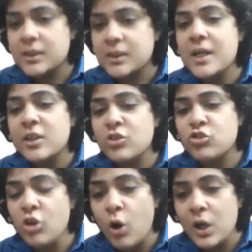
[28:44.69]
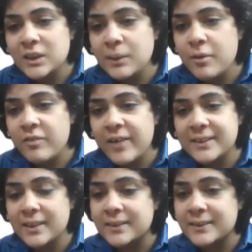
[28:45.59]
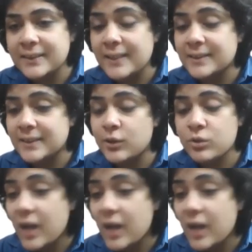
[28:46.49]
The literature also provides insights into